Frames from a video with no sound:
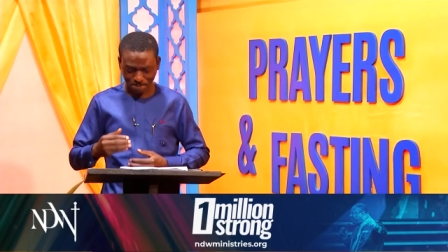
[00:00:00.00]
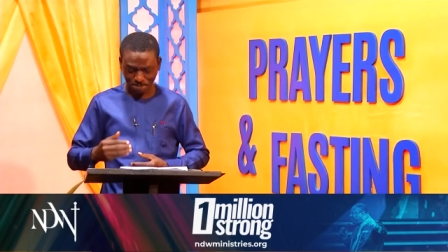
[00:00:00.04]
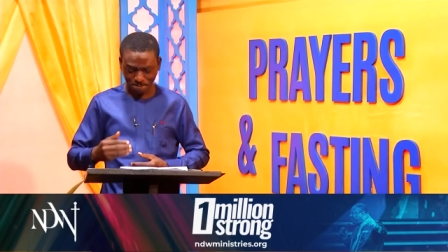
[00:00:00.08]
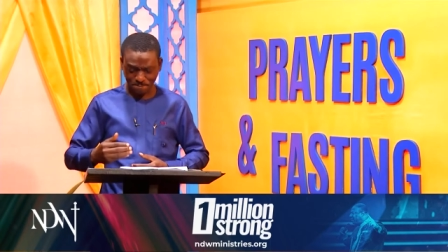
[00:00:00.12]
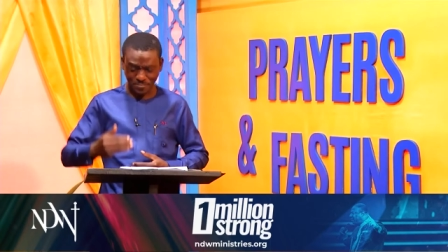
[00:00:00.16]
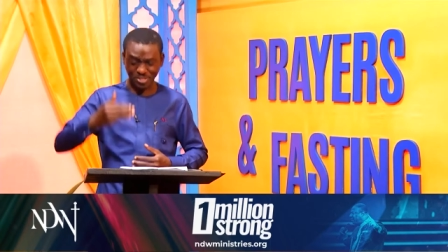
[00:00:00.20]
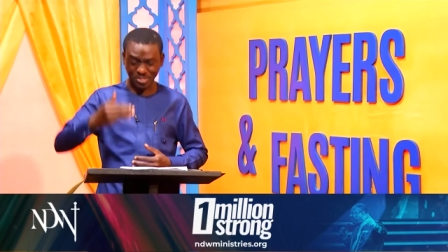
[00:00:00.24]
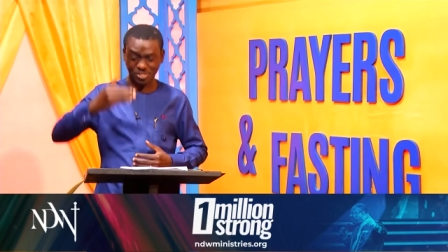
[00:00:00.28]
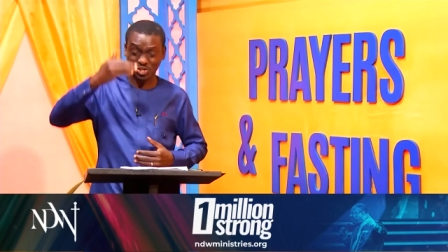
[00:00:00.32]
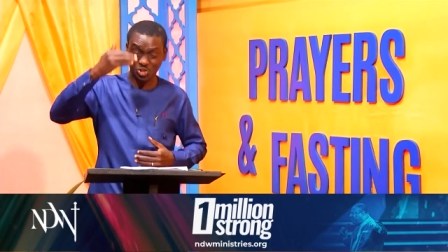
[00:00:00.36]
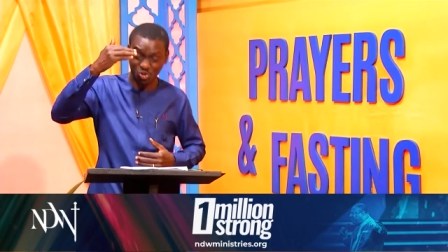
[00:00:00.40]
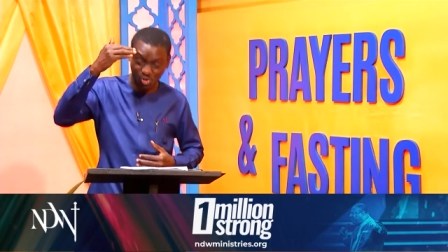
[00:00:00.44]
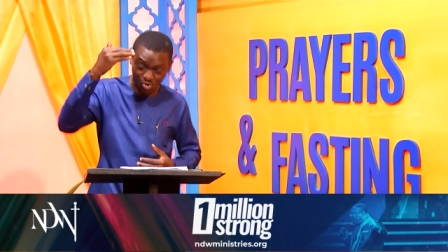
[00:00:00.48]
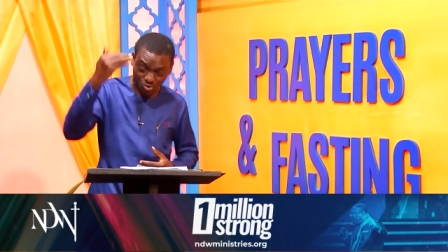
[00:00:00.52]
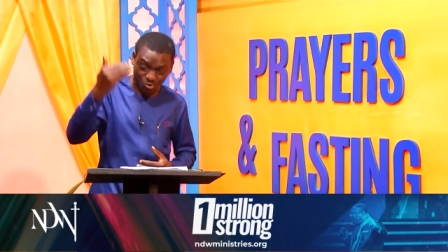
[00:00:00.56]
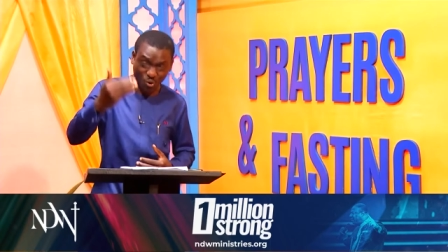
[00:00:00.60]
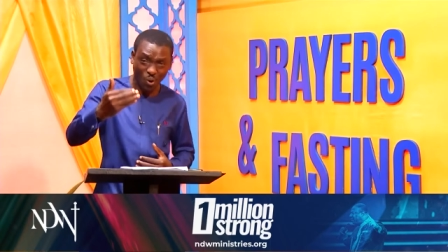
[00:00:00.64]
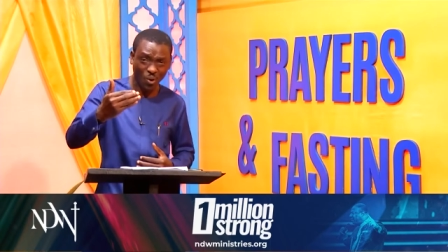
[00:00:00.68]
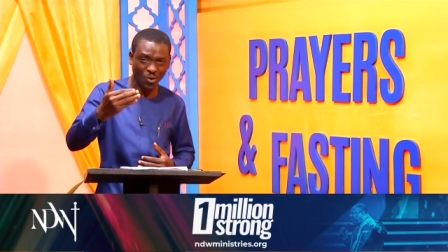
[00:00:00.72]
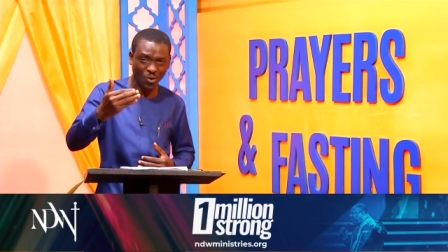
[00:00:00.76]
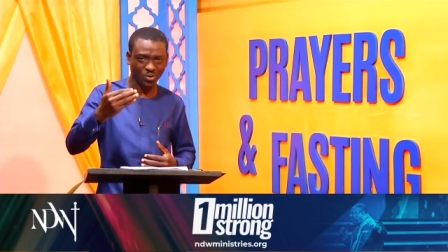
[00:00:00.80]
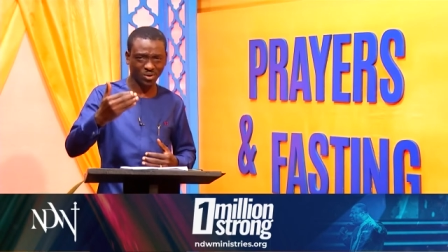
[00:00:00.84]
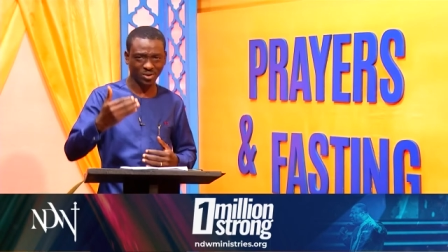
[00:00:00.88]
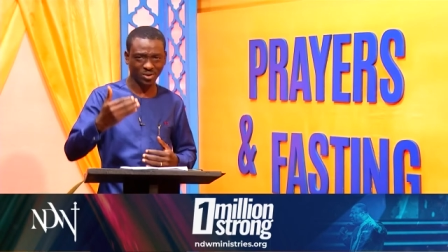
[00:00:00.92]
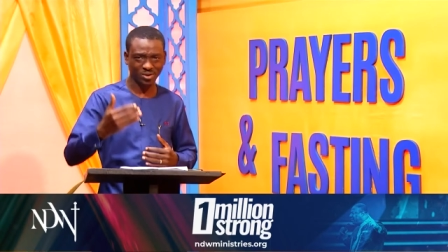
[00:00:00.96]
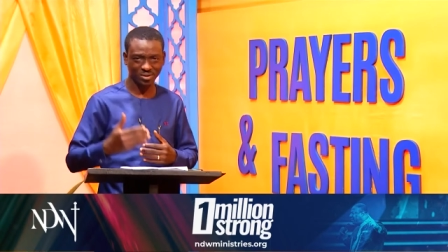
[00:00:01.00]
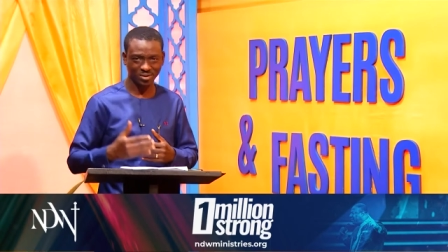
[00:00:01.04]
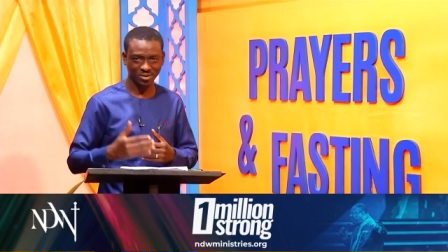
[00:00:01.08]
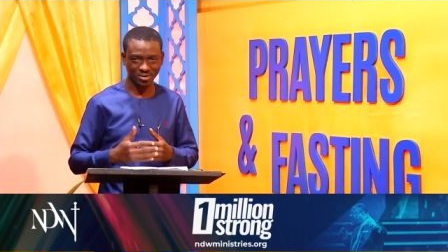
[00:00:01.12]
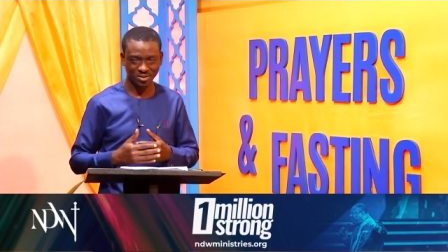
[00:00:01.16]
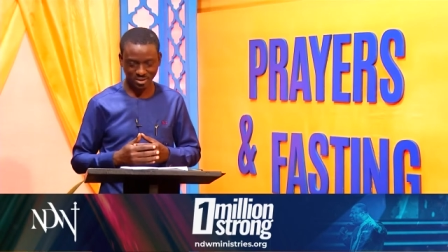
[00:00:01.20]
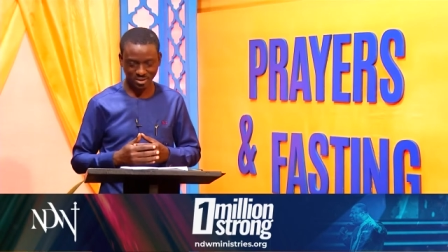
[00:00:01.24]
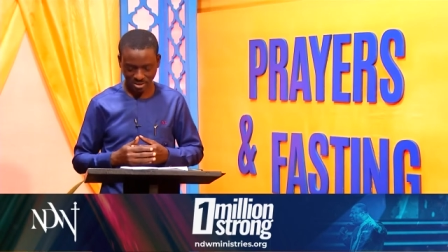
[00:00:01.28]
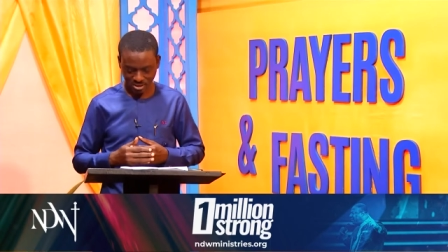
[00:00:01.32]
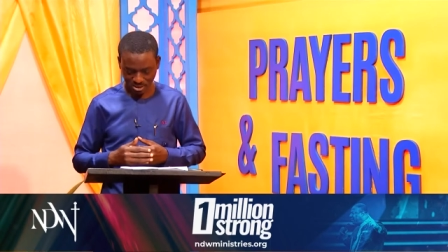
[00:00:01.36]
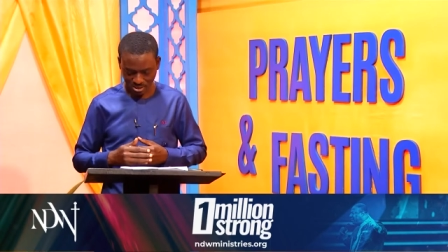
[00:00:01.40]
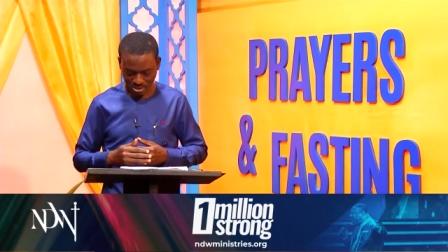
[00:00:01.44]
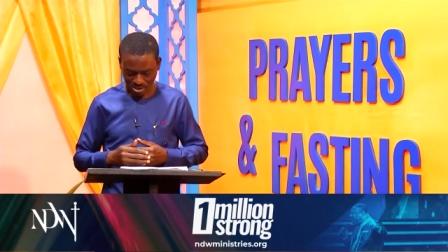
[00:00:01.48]
be strong
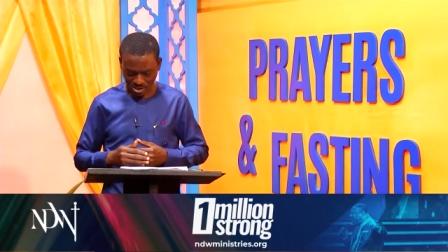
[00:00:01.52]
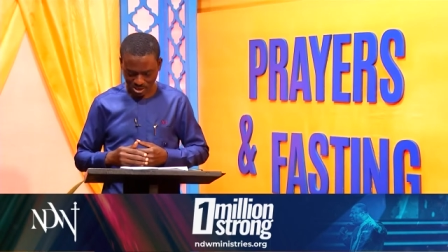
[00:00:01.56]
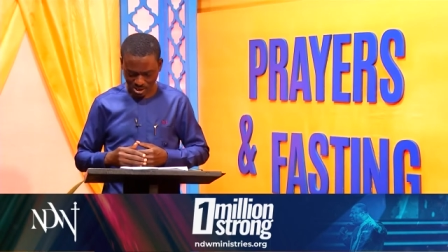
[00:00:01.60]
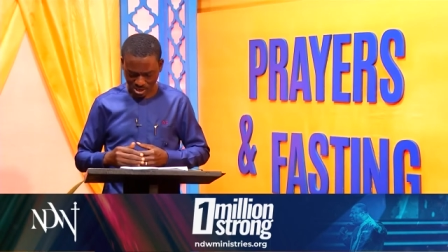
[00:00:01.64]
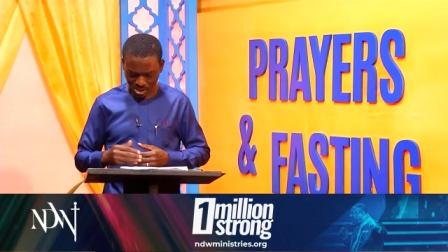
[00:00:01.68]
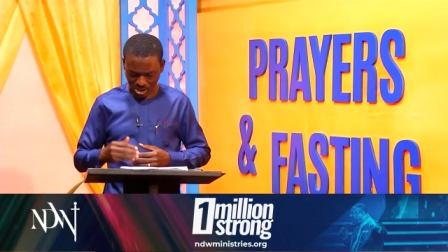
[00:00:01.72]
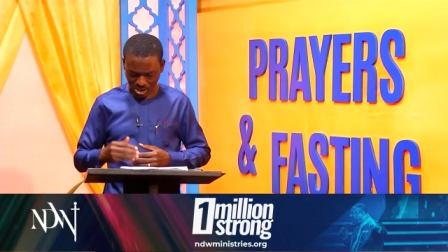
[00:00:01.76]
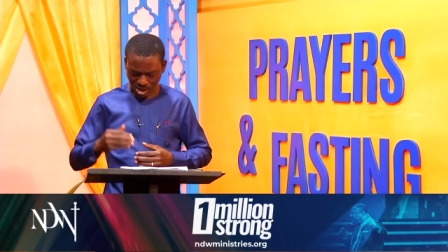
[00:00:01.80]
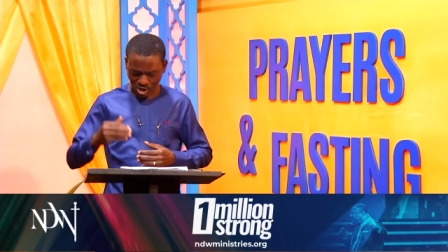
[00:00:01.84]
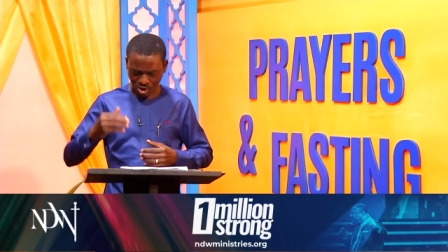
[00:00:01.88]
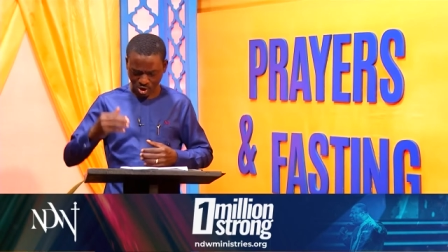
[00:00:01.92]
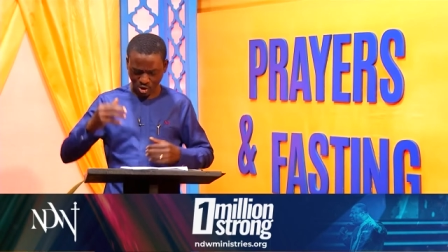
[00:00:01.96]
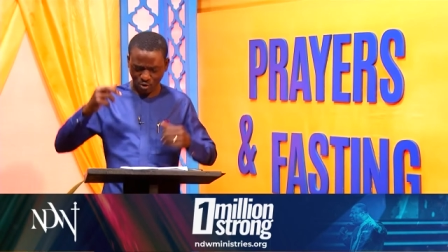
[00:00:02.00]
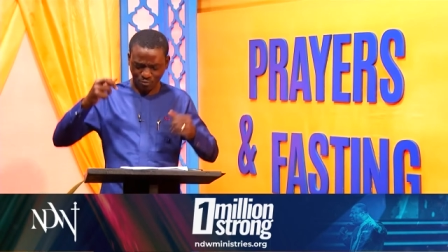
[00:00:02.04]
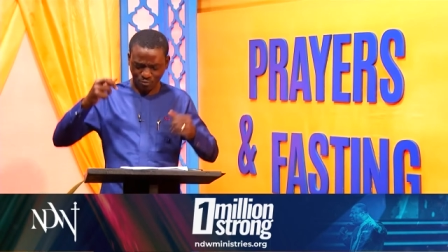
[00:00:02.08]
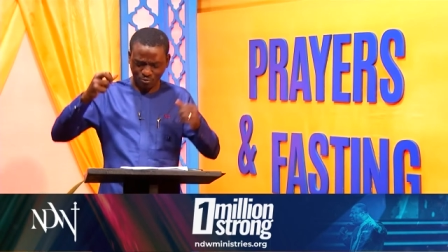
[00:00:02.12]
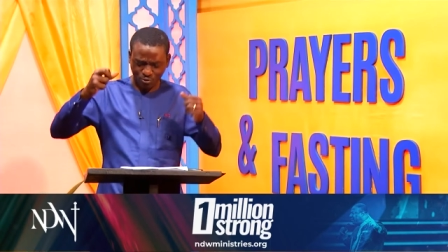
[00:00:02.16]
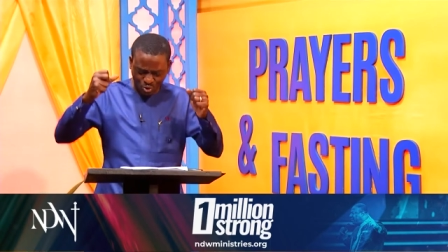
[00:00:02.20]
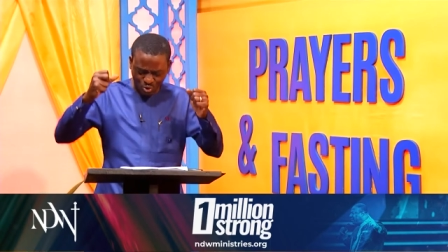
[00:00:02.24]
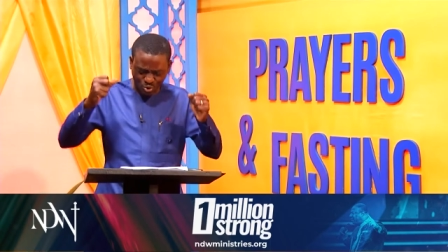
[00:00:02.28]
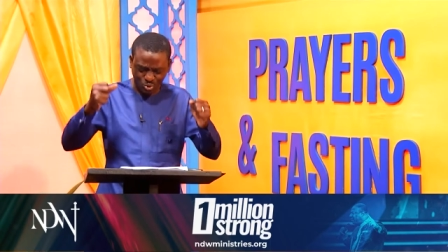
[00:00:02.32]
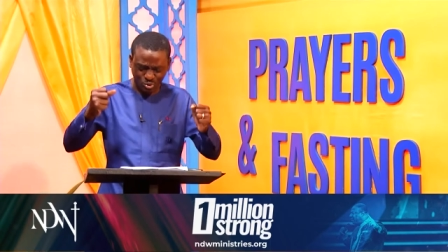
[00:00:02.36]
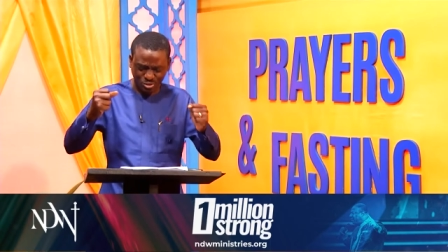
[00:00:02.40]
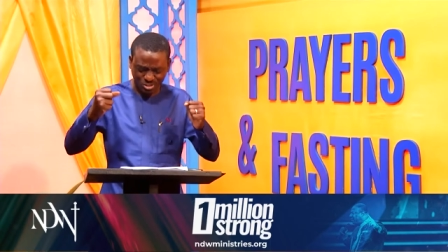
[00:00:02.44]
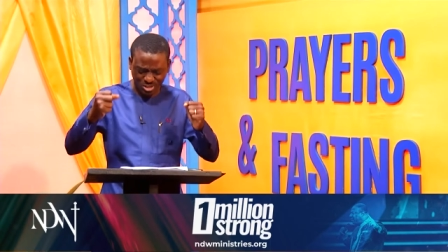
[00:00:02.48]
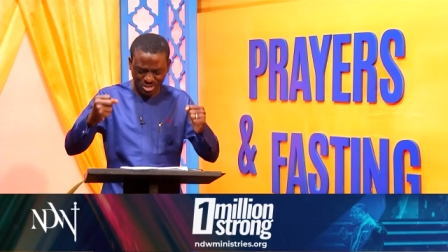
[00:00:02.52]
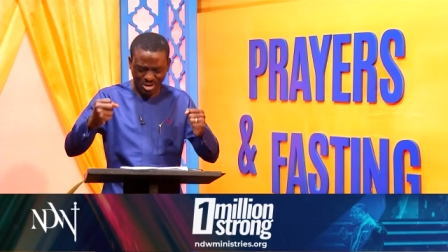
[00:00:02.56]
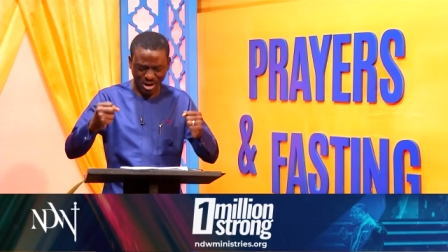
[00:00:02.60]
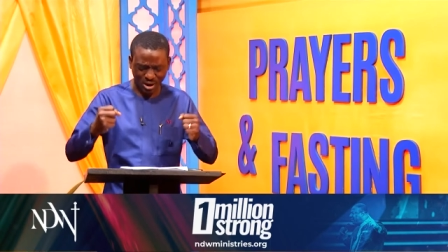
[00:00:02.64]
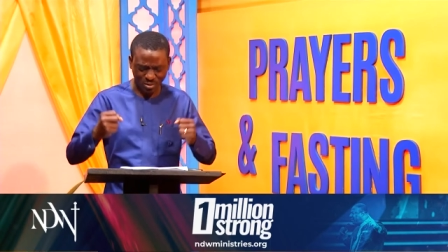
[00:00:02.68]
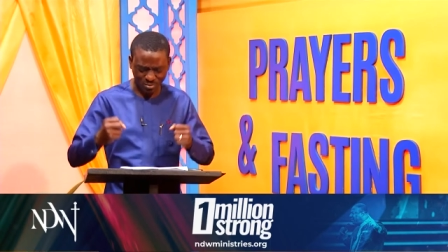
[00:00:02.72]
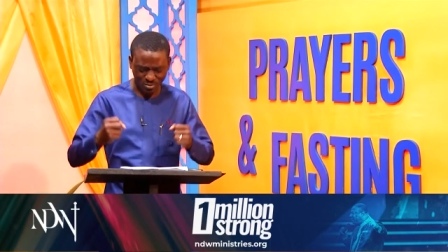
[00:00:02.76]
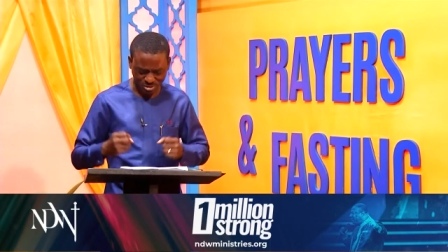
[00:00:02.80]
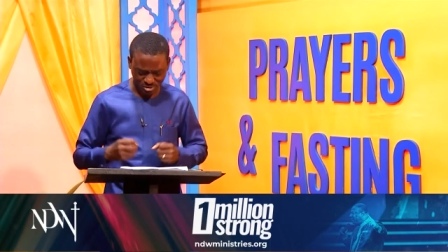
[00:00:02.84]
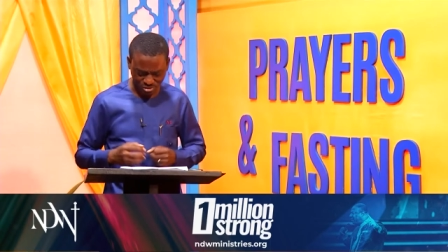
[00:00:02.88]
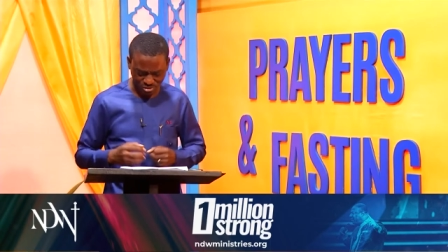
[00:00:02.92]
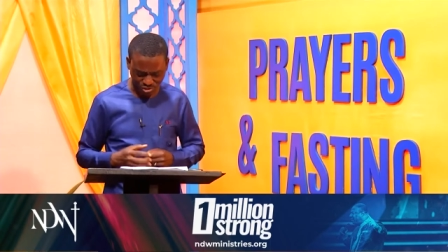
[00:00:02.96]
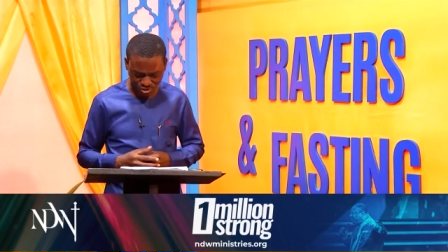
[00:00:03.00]
and of good
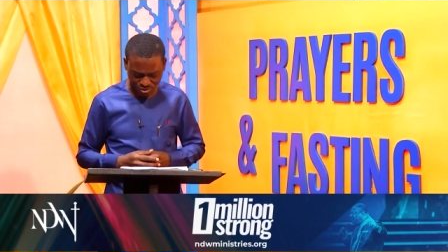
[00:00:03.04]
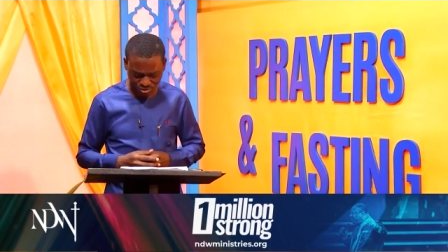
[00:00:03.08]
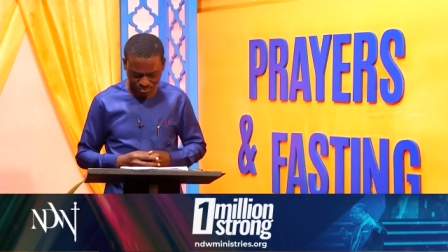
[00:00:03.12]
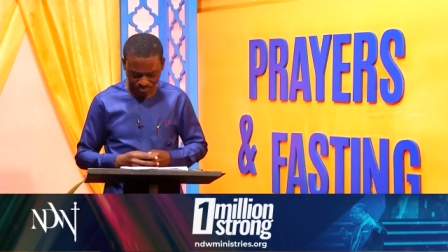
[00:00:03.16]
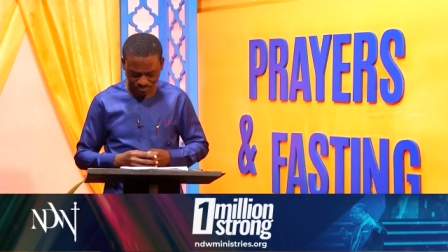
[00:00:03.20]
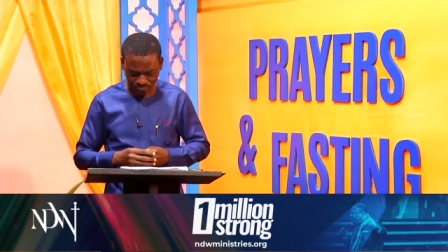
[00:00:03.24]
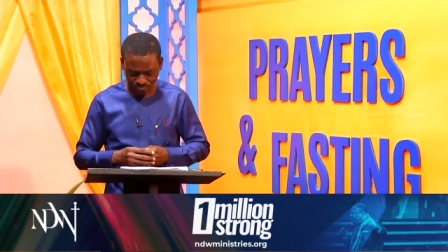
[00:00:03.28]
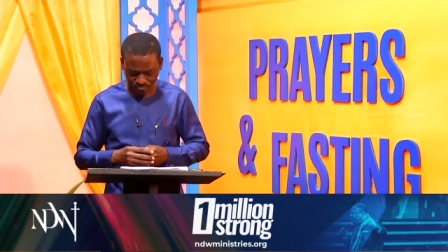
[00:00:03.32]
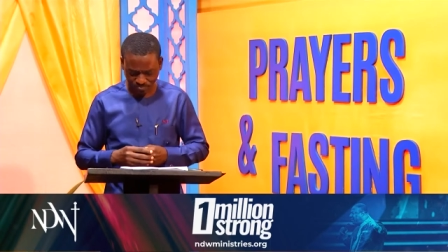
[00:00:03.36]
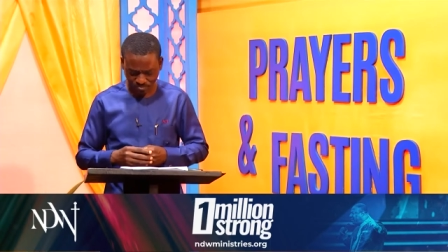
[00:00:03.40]
courage.